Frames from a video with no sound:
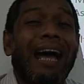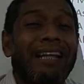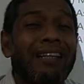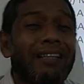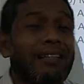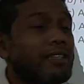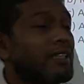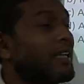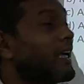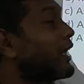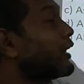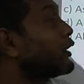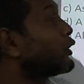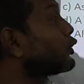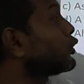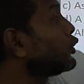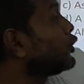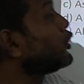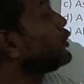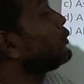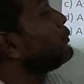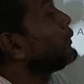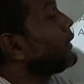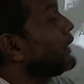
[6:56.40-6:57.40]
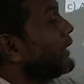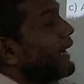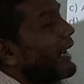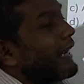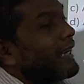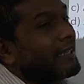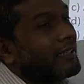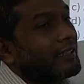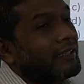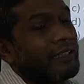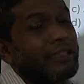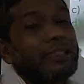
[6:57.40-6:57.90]
answer should be
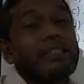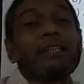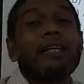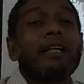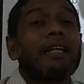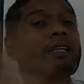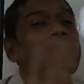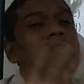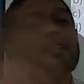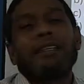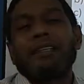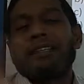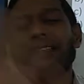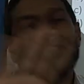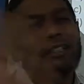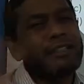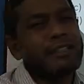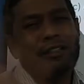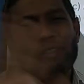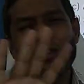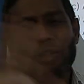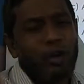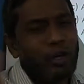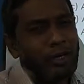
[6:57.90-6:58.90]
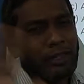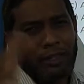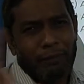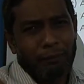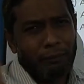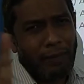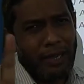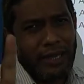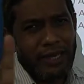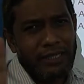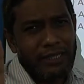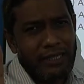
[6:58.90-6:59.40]
like this. This is not the
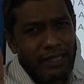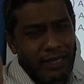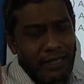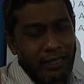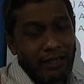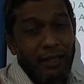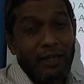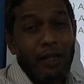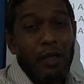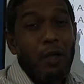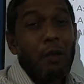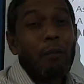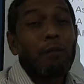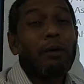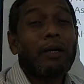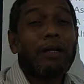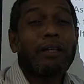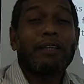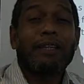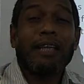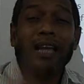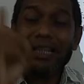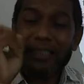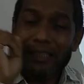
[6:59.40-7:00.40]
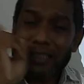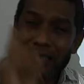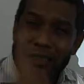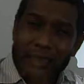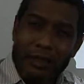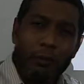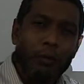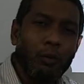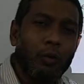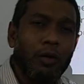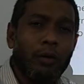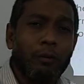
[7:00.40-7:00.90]
matter, but just
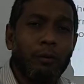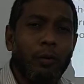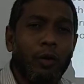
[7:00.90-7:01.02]
you will